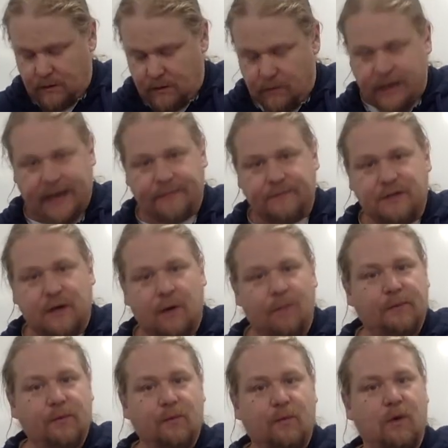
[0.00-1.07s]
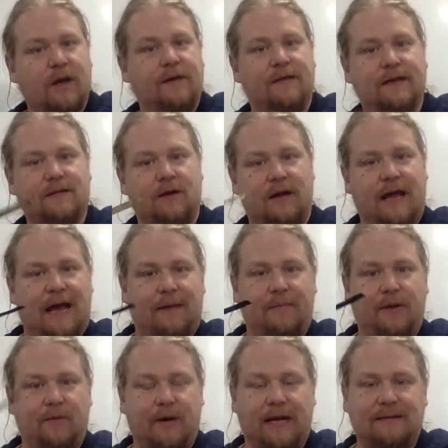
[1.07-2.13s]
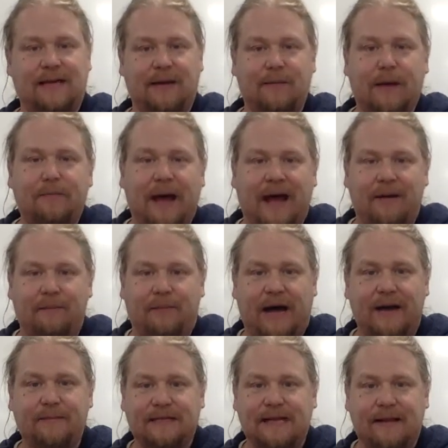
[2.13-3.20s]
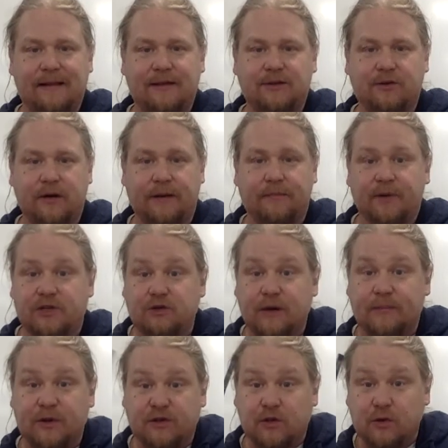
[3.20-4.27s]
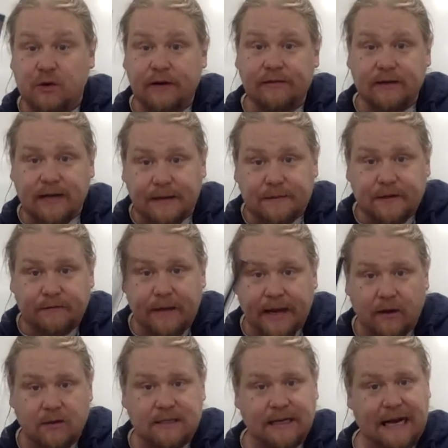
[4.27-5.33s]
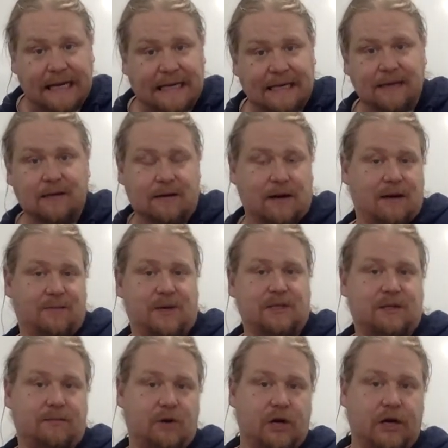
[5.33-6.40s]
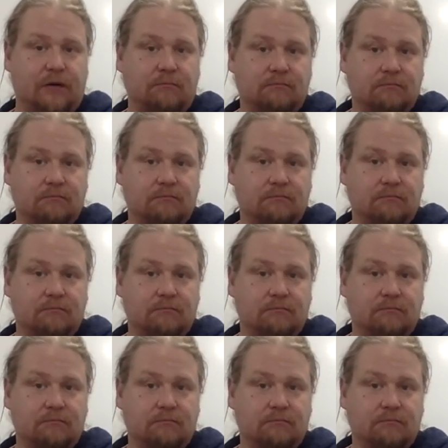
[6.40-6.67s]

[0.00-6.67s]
Okay. So what do you think is going to happen when I take my bimetallic strip, a strip with two different types of metals, and I heat it on a Bunsen burner?